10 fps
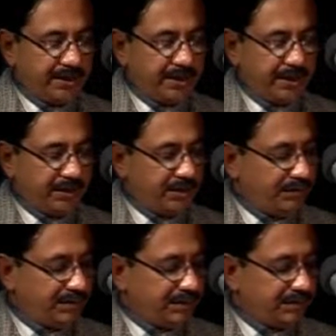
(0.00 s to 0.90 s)
for
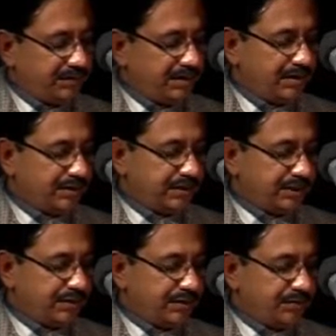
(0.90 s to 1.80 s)
making
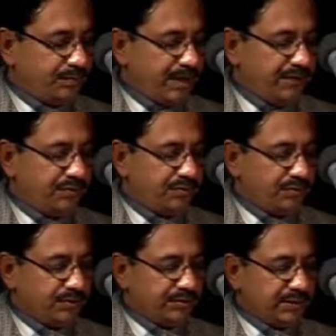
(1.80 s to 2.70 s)
activities that were
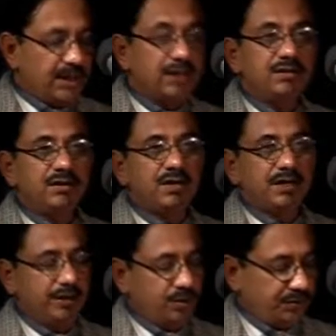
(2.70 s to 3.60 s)
based on
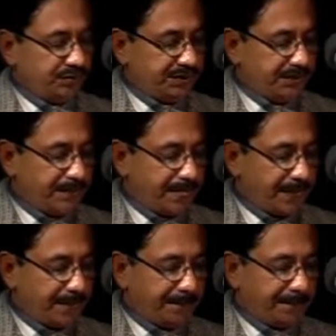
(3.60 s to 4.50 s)
the Gandhian
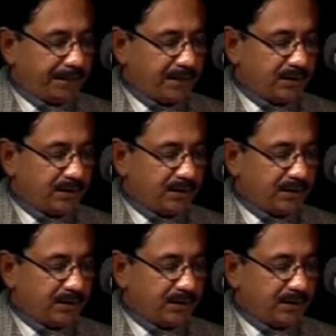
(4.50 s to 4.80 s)
ideology